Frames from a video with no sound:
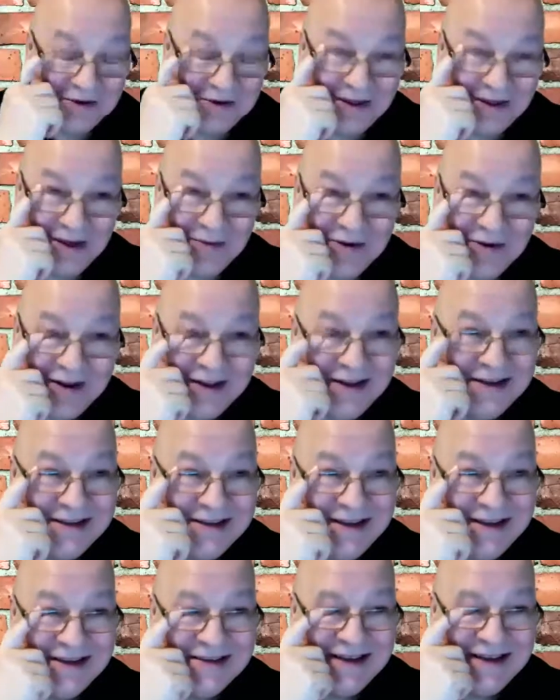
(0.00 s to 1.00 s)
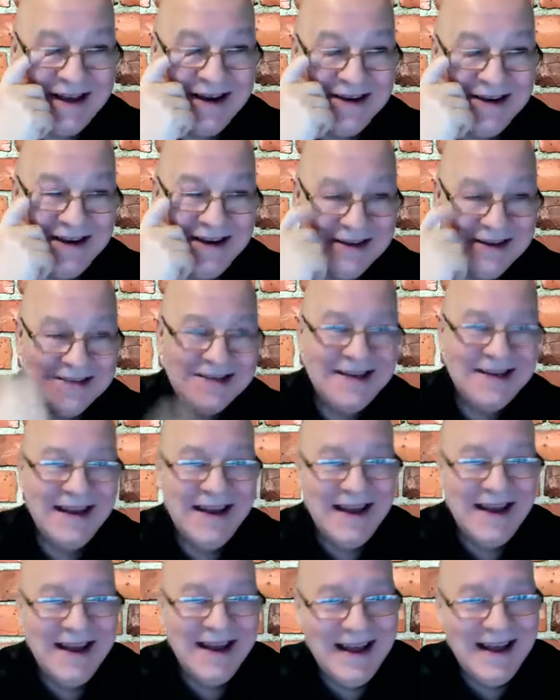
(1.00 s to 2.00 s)
that happen. Days, Alan,
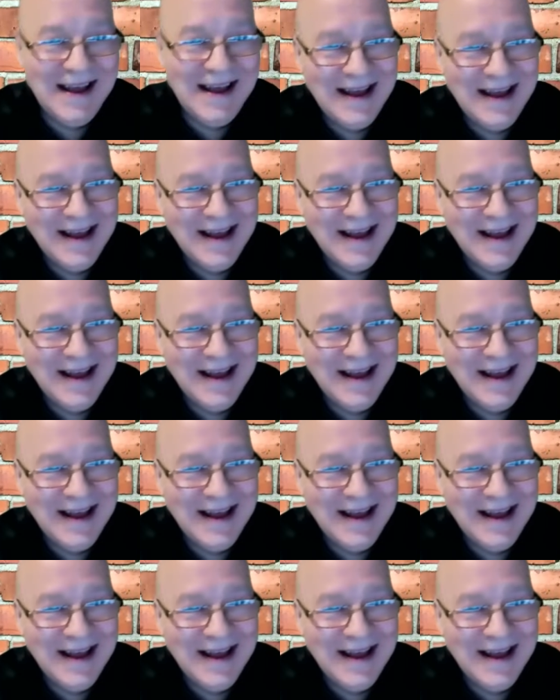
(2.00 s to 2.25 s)
yes.